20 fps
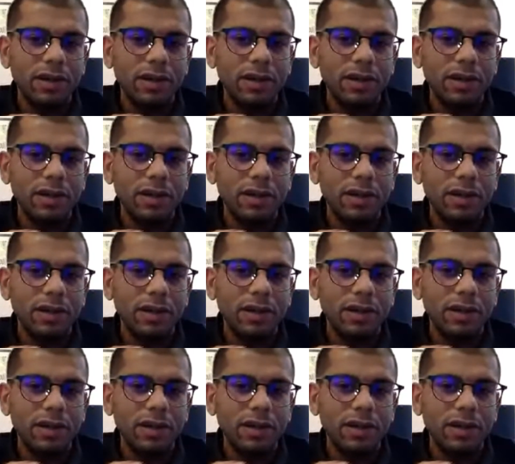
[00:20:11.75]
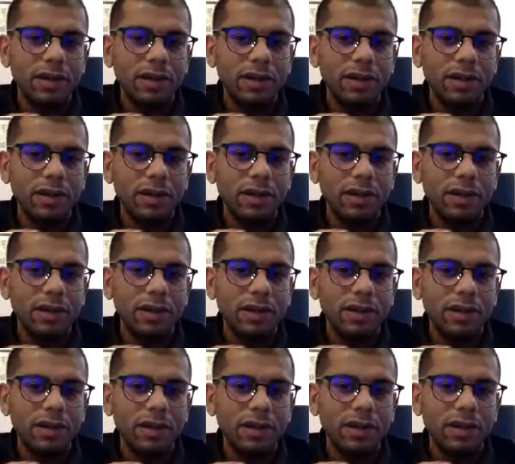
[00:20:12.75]
There is
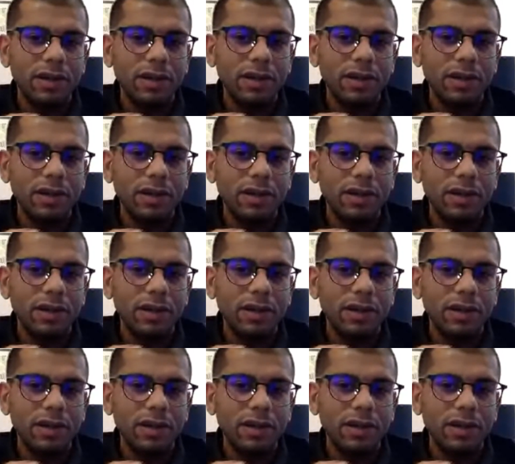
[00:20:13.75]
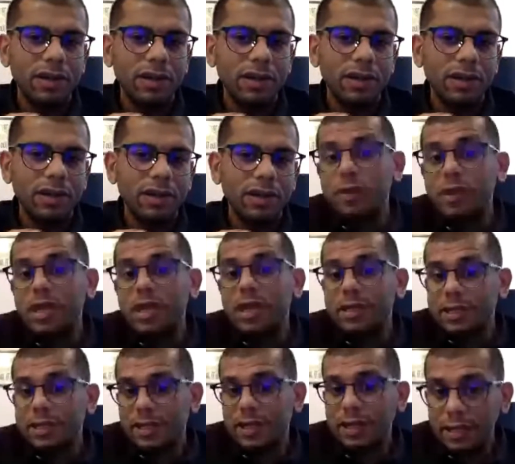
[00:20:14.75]
very little sense of hierarchy, but to the
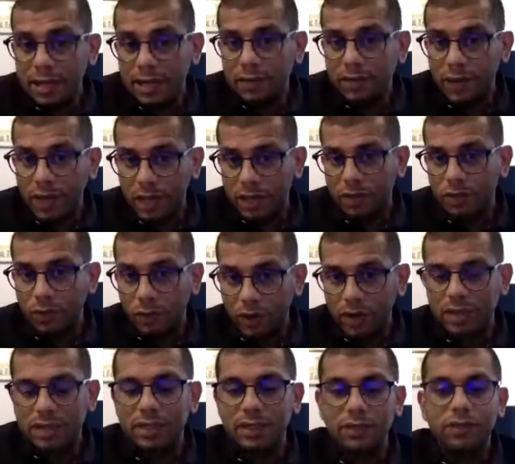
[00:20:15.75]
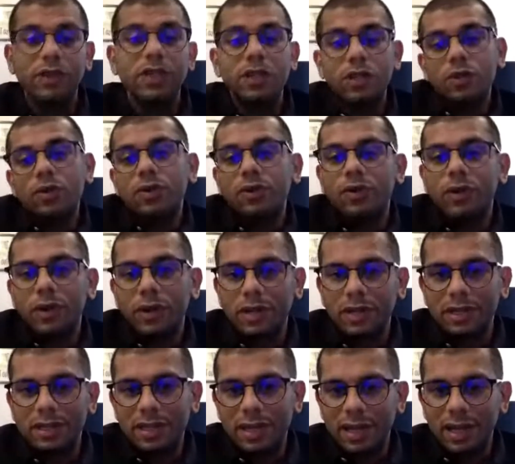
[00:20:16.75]
extent that we can avoid it, we do avoid
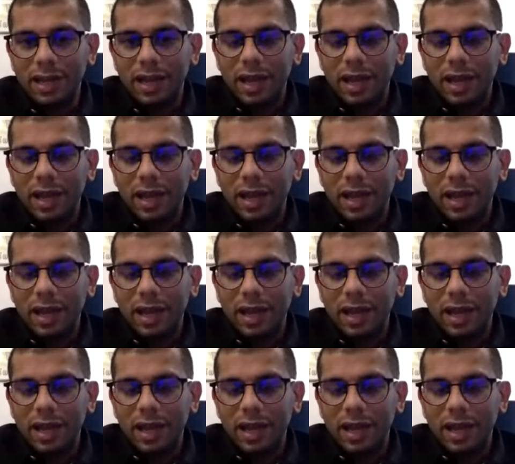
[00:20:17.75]
it.